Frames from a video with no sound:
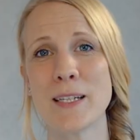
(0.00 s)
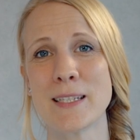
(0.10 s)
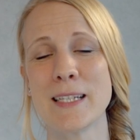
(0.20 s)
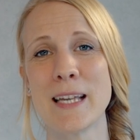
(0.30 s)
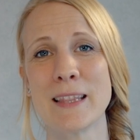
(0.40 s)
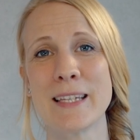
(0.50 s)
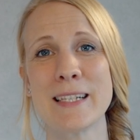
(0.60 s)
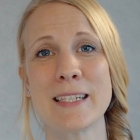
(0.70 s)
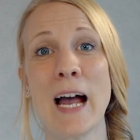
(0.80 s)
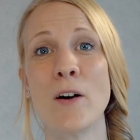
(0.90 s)
is to get
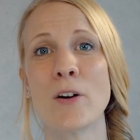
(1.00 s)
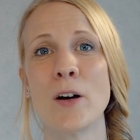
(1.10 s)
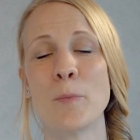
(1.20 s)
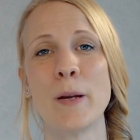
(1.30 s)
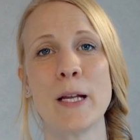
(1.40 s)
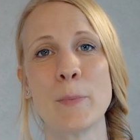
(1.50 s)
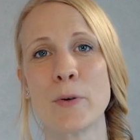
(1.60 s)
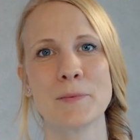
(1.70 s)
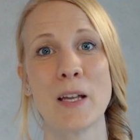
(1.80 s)
things out on paper.